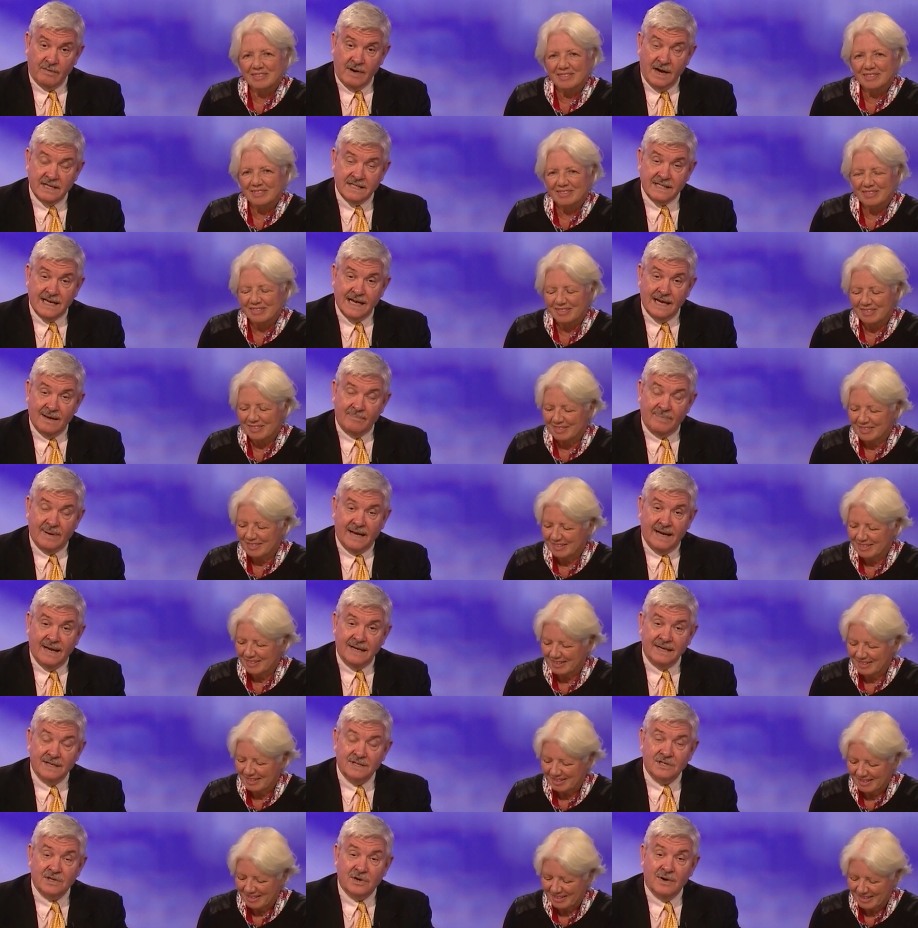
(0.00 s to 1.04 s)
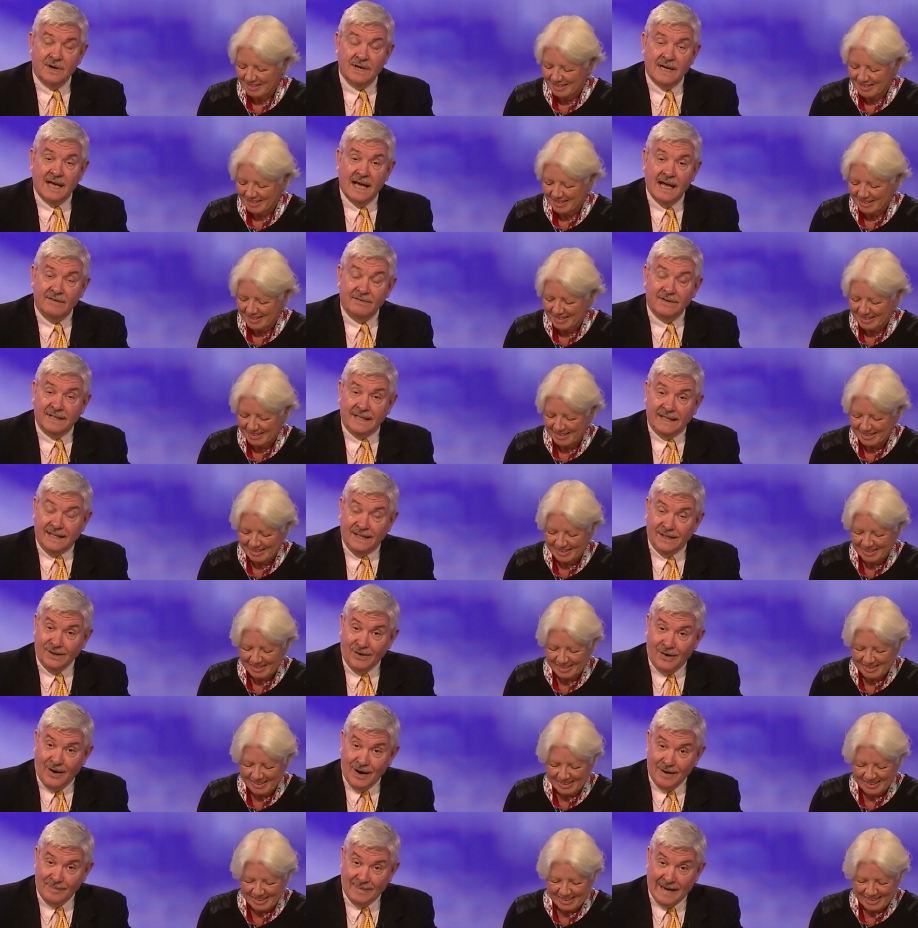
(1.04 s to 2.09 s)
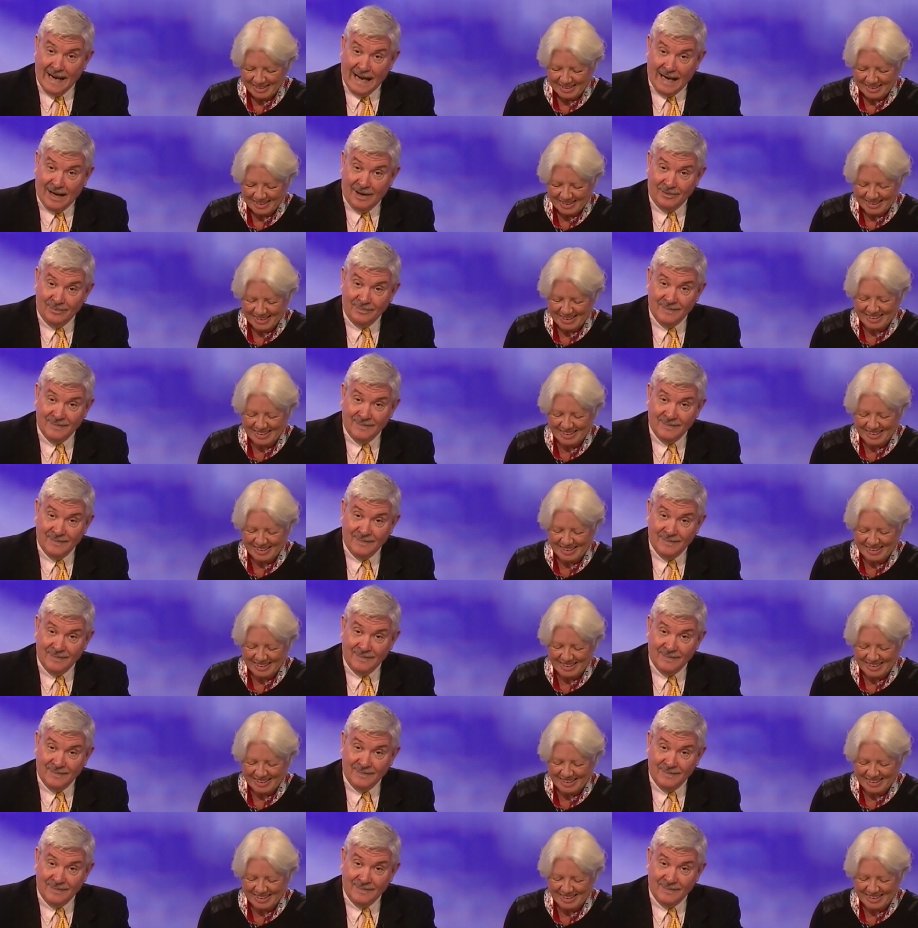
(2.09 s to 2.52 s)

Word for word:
Speaker 1: Rights Campaign is going to have a legal arm now.